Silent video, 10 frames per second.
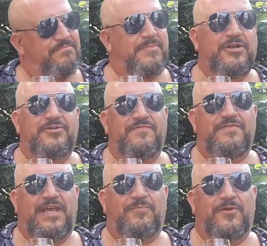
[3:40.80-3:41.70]
makers of
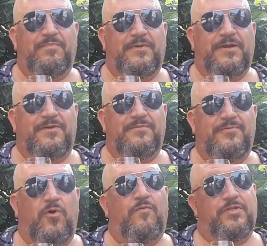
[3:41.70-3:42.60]
damn good beer.
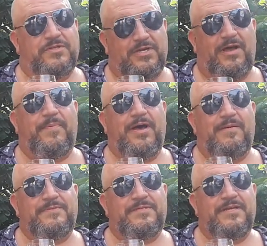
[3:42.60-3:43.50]
Over the top
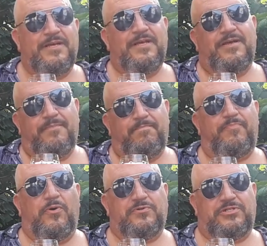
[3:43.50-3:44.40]
hops.
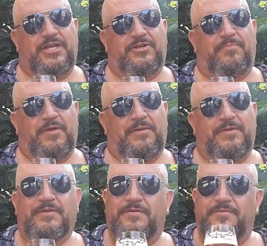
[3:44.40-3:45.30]
Bone shaker, baby.